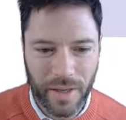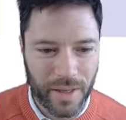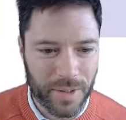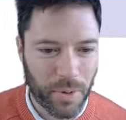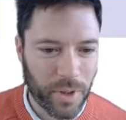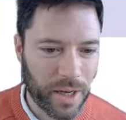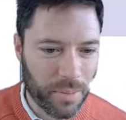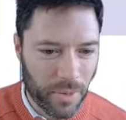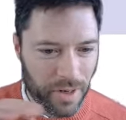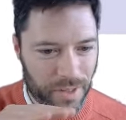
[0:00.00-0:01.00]
It's putting
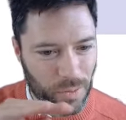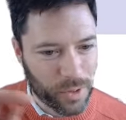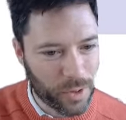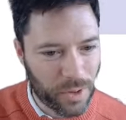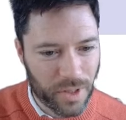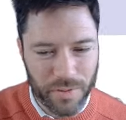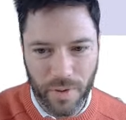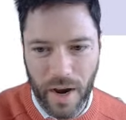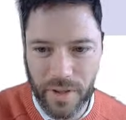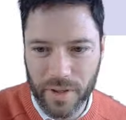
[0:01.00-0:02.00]
in -100s
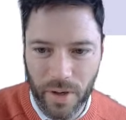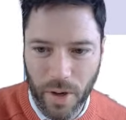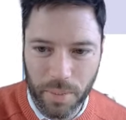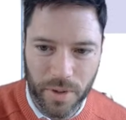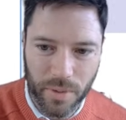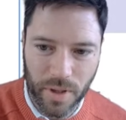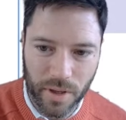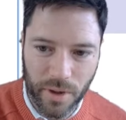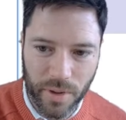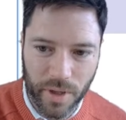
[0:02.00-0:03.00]
for everything up to and
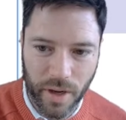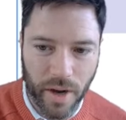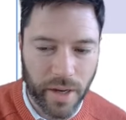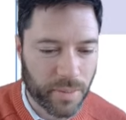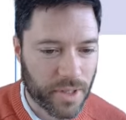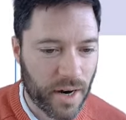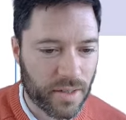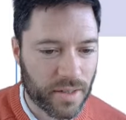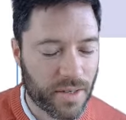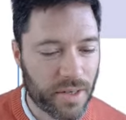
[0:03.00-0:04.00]
including
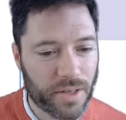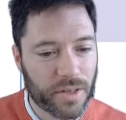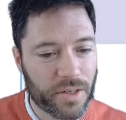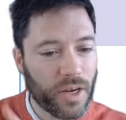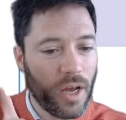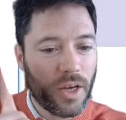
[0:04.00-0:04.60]
IMStart and assistant,